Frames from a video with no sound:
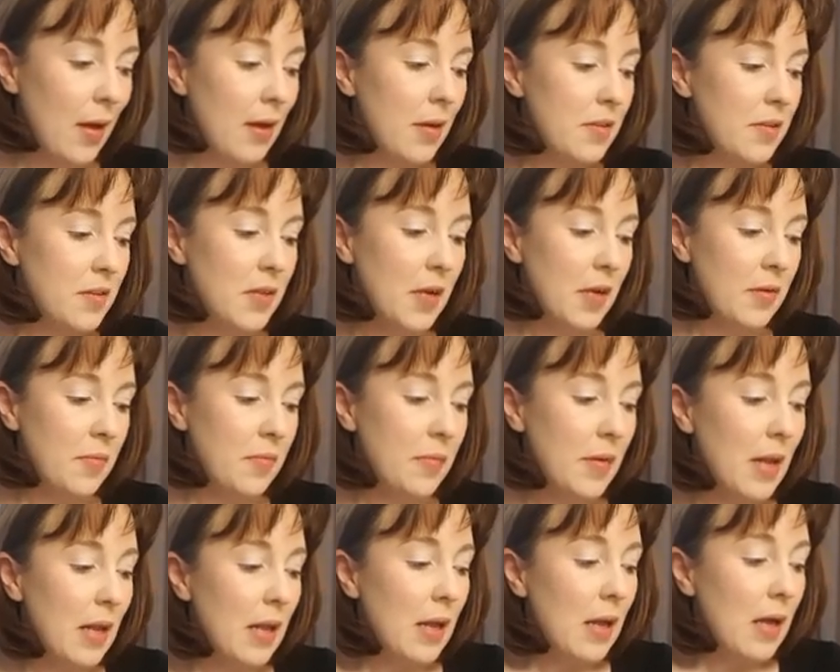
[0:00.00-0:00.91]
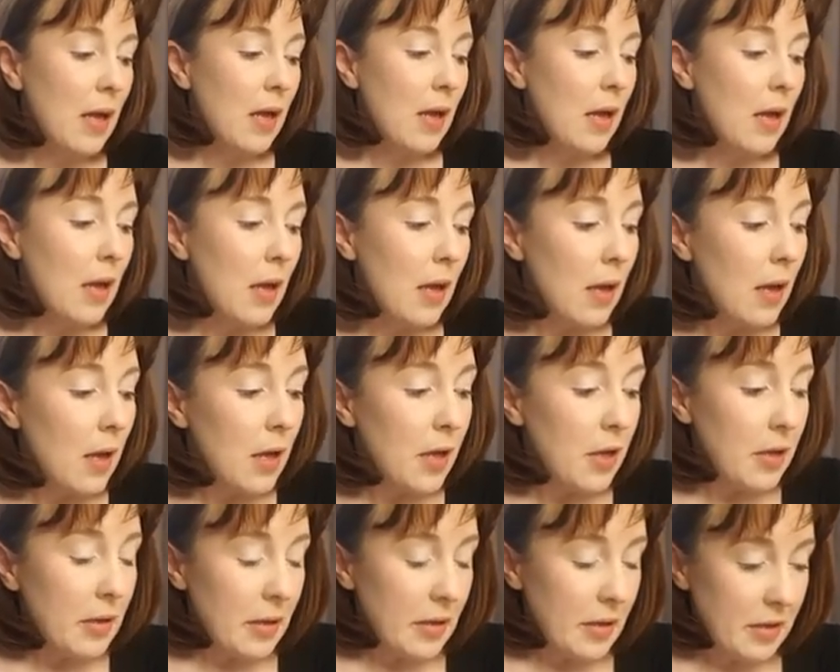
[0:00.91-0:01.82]
So
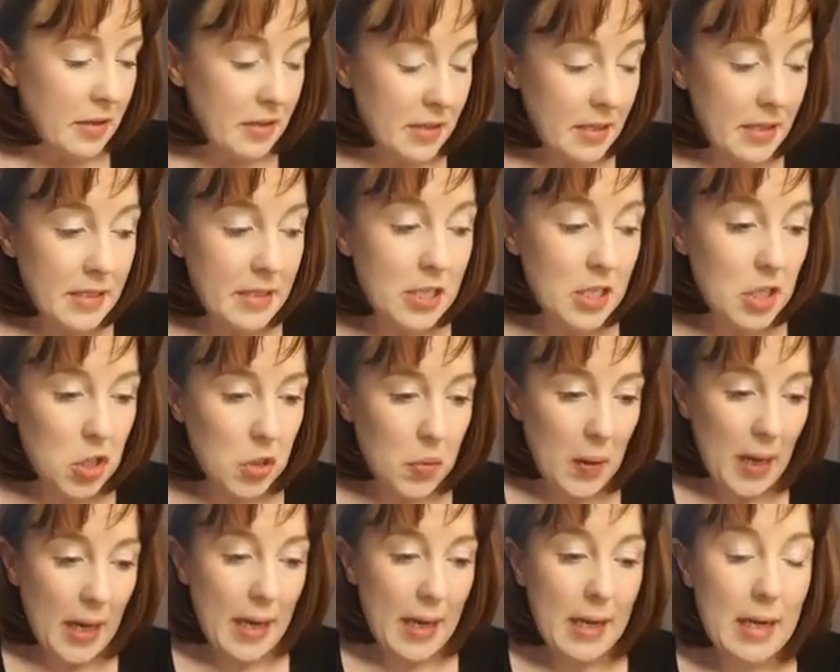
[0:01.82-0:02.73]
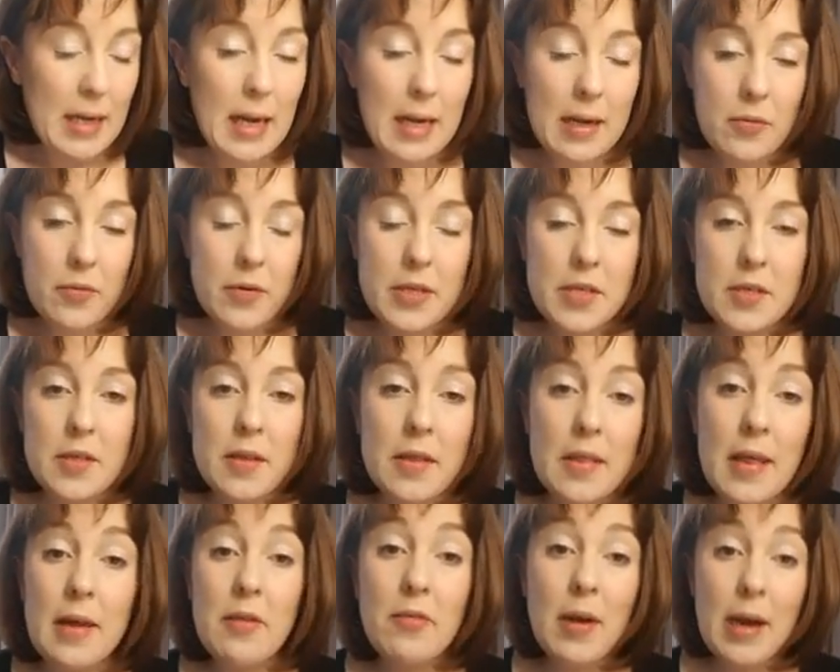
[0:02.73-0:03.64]
you need to do it in language that
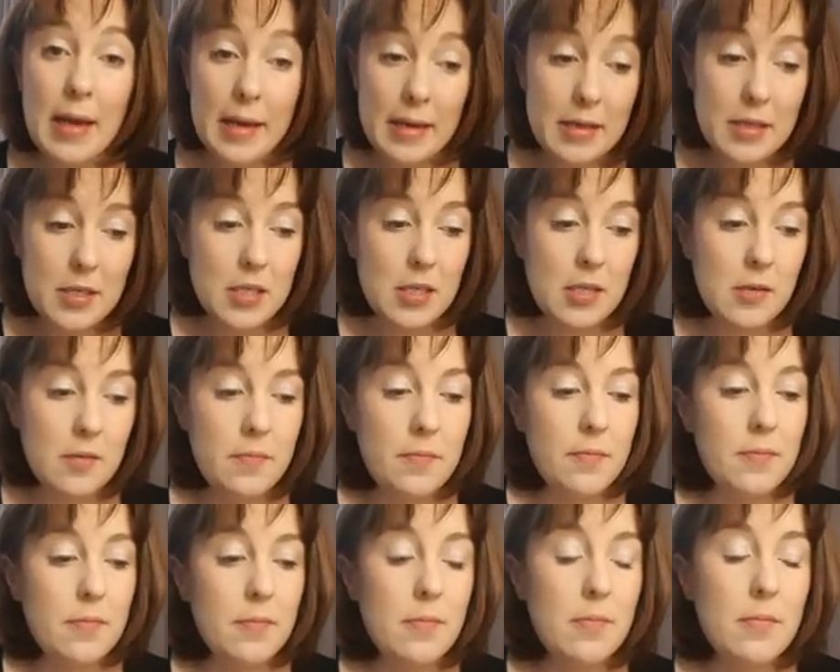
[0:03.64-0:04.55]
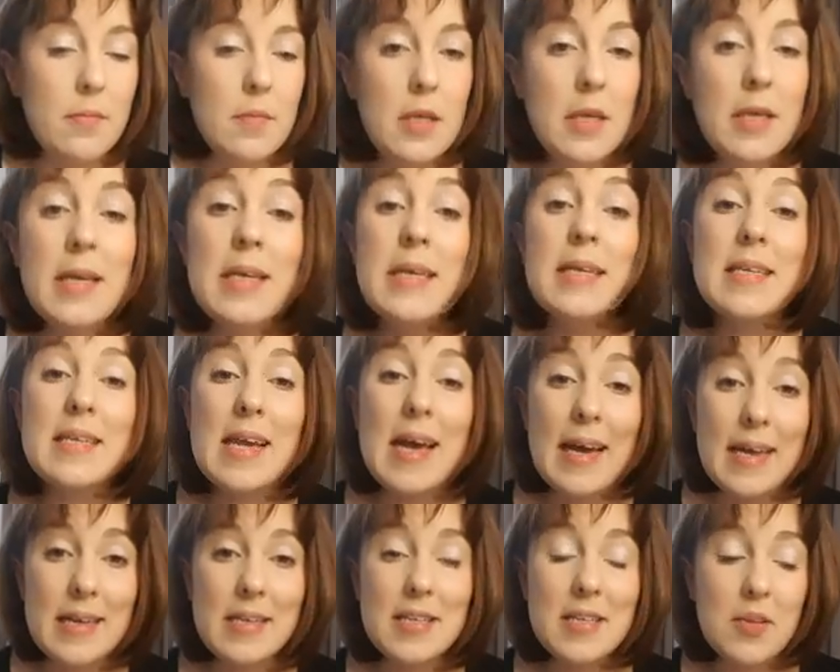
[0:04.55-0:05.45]
they relate to. You need to
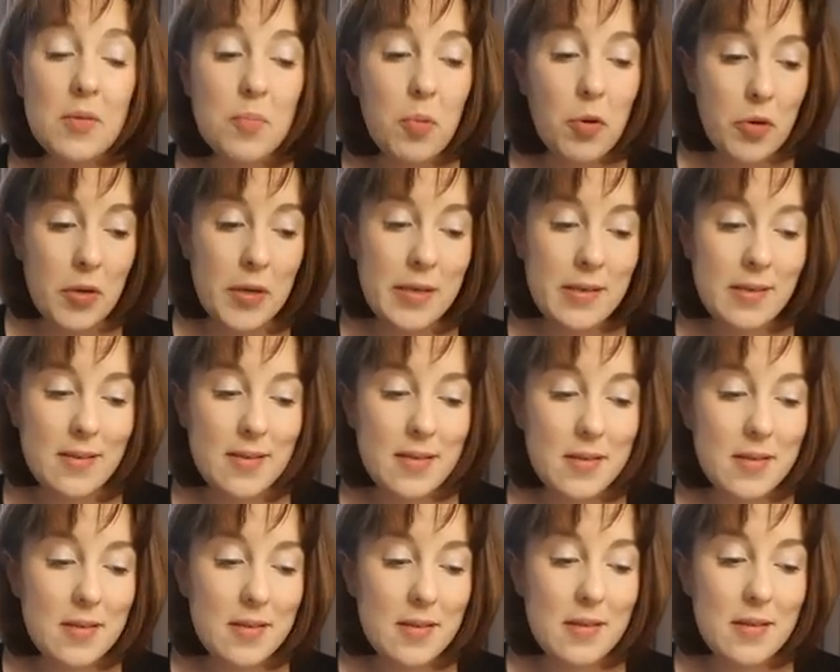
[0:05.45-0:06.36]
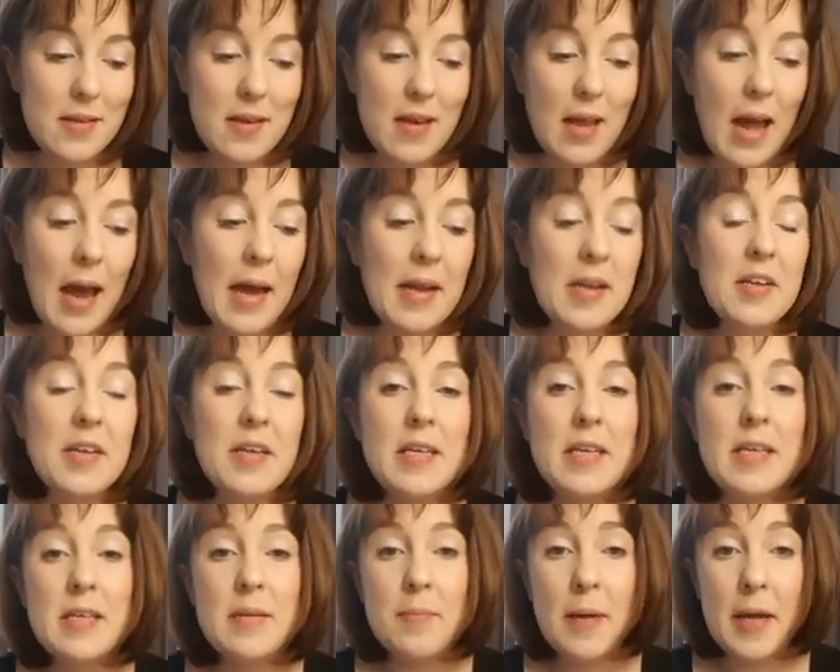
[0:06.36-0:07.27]
get to the point, and you
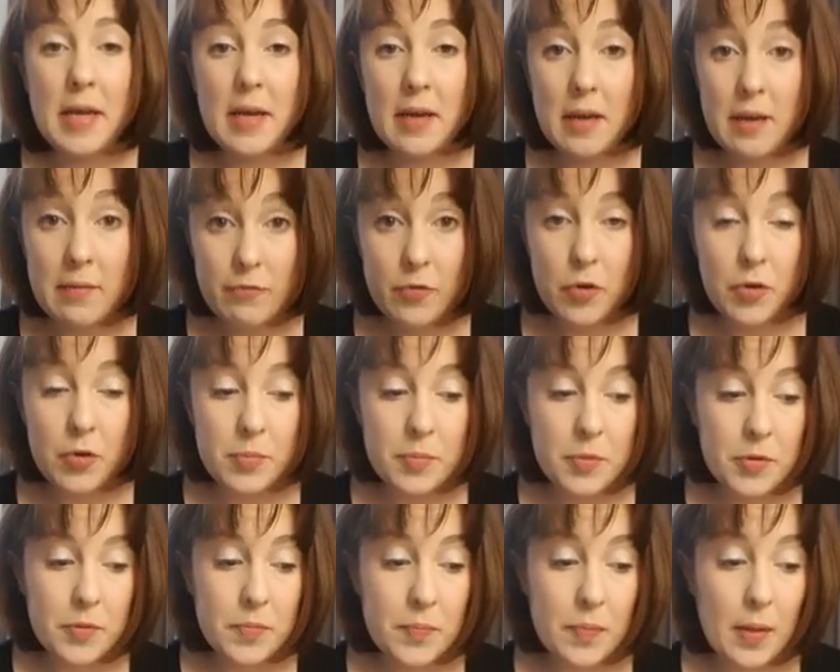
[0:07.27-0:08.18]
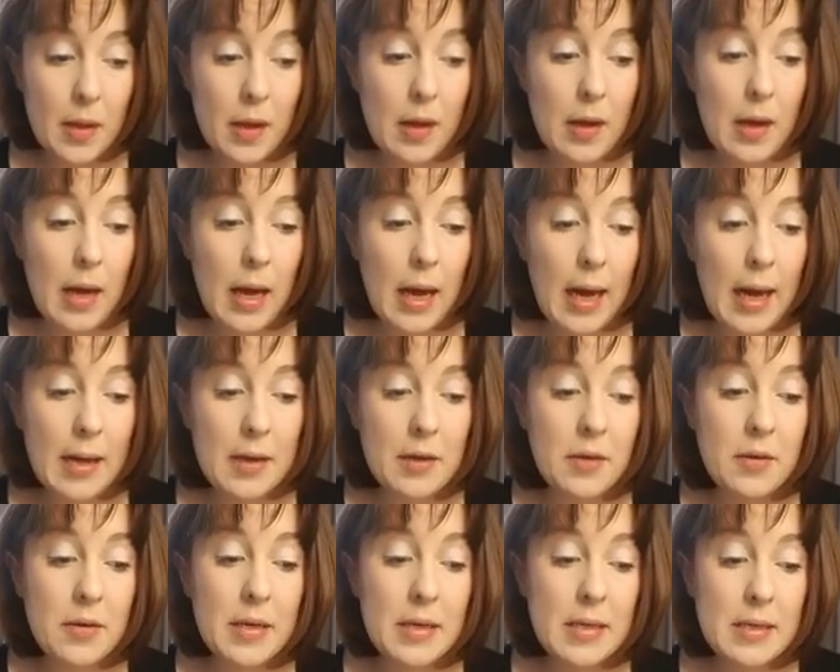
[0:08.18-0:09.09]
need to make it informal, and
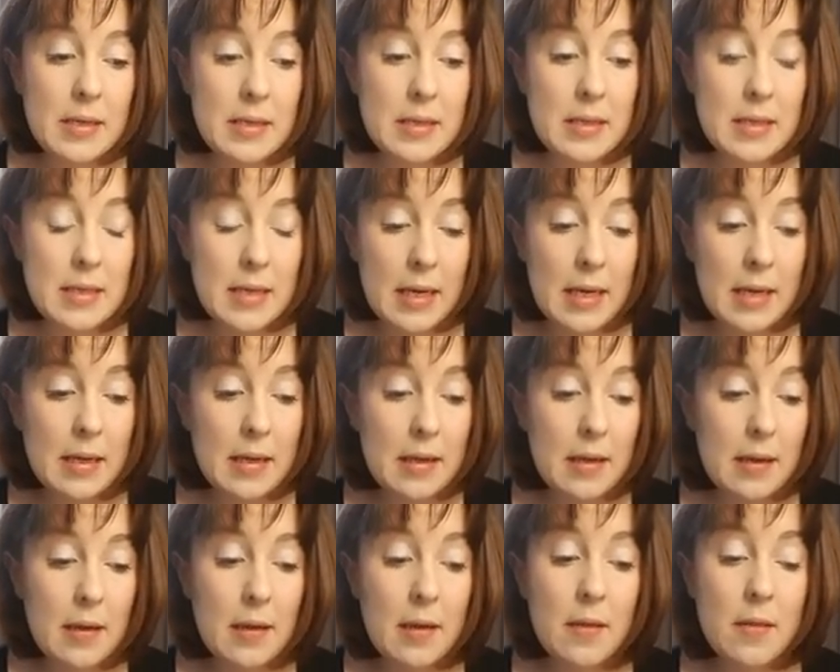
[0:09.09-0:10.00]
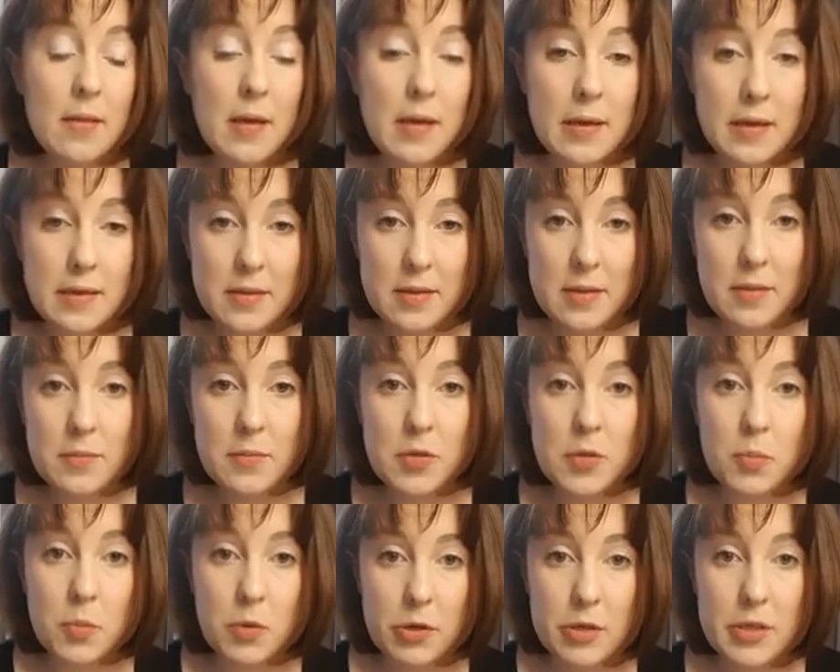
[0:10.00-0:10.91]
you need to take the customer's
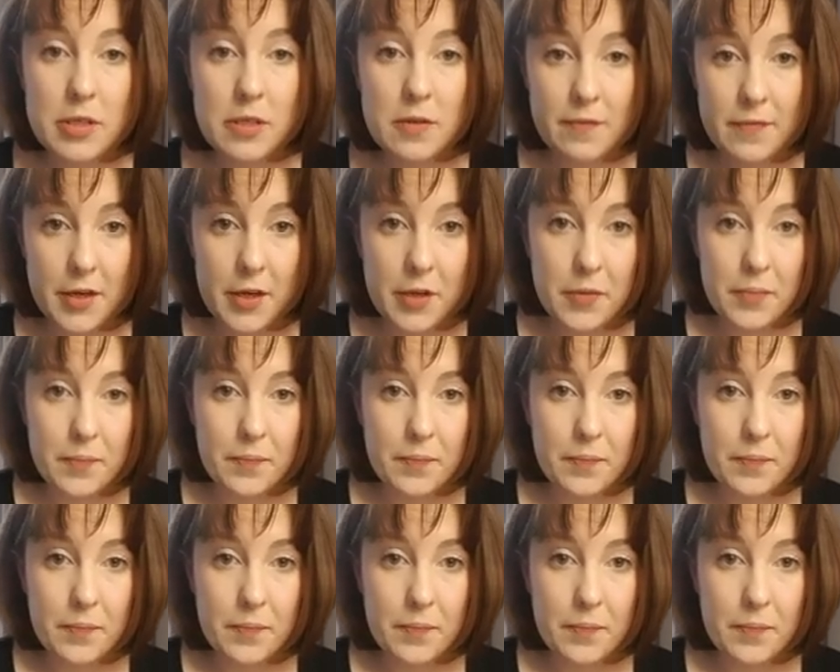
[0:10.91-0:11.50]
point of view.